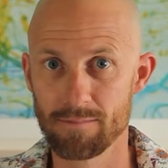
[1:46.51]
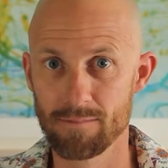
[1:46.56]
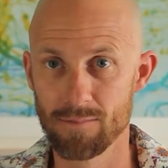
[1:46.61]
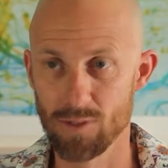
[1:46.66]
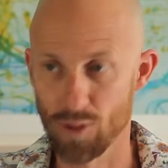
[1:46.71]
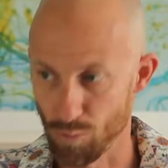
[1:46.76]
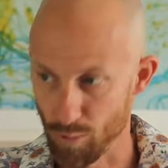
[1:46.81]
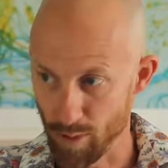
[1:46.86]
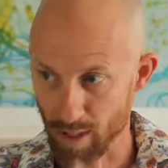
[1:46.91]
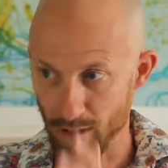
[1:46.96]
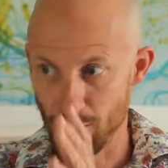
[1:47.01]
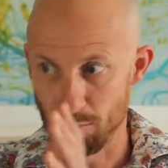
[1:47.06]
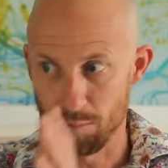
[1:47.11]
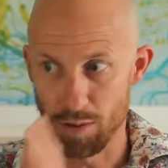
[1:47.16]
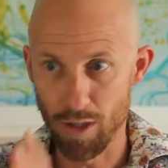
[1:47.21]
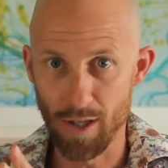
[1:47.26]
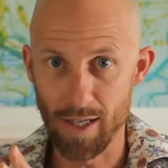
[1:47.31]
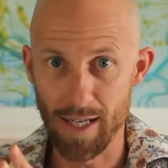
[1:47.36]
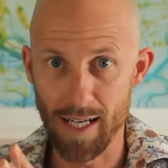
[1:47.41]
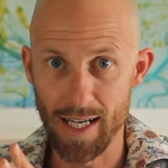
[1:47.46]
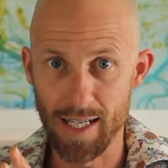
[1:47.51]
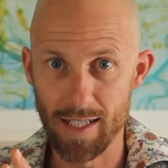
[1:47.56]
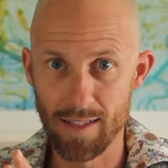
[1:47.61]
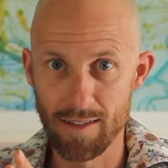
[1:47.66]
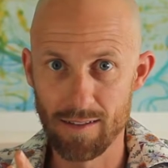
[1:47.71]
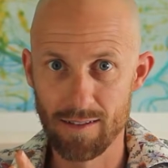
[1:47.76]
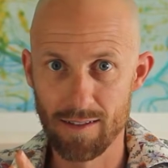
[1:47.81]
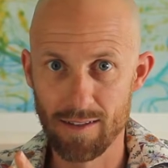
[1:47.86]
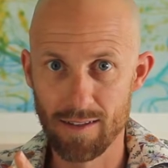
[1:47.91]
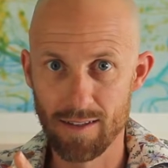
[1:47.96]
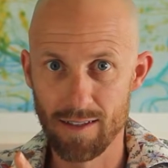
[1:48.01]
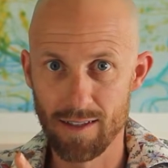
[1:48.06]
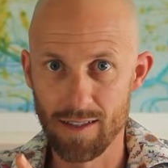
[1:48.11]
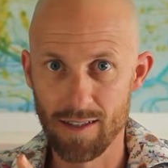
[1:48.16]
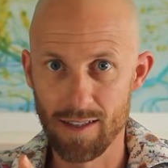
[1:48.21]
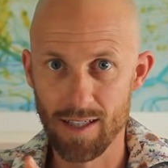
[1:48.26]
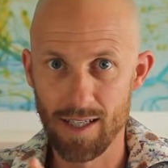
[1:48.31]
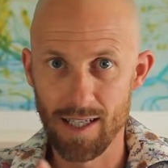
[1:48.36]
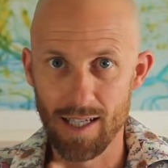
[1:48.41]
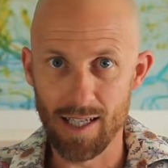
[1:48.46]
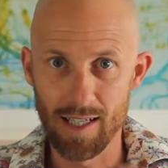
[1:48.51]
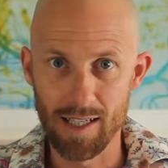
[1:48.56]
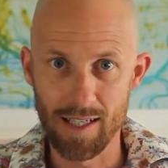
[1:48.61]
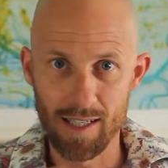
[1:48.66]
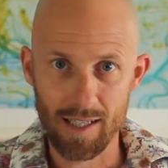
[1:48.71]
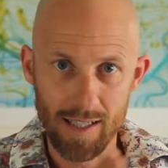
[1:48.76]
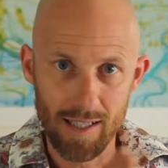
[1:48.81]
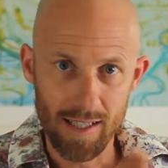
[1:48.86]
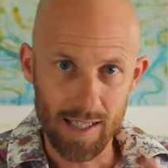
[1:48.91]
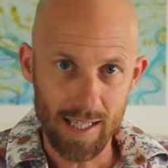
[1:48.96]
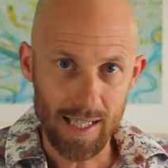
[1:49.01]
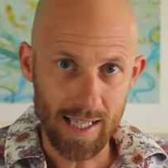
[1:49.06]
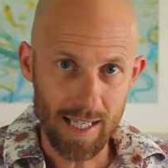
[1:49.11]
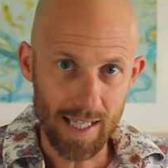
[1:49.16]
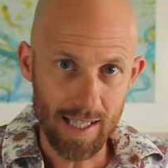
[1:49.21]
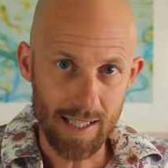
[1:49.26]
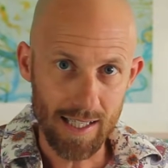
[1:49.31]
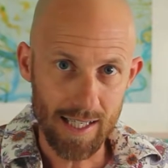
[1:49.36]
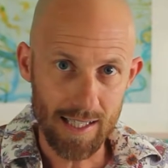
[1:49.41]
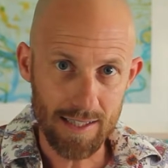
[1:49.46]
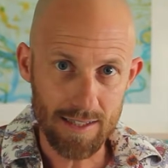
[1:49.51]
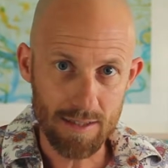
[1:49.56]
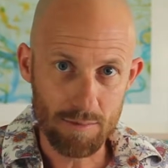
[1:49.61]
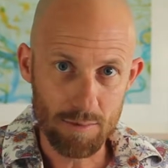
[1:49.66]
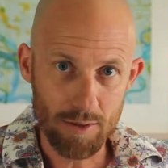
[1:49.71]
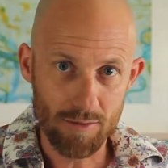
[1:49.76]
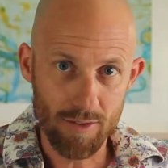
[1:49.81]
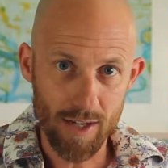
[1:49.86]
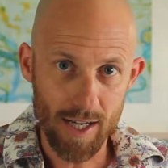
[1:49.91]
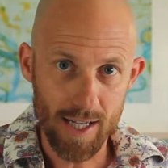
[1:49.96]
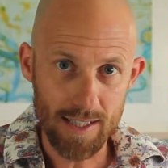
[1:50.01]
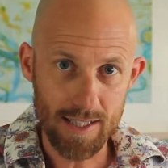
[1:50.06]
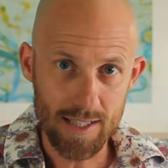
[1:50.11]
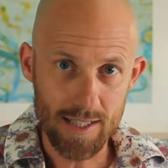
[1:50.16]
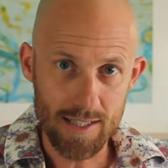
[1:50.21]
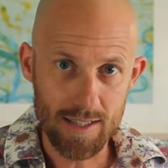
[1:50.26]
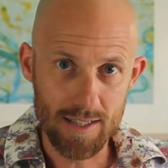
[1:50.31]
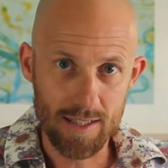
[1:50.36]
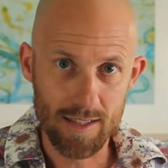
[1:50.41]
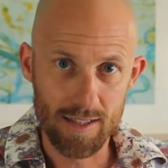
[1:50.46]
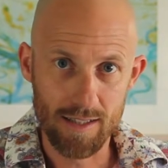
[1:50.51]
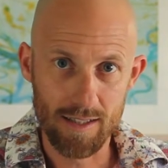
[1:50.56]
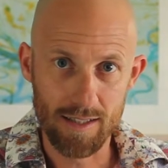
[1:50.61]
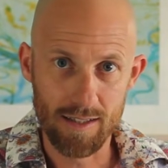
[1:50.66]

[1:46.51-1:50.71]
So if we have plot n and n has some divisors,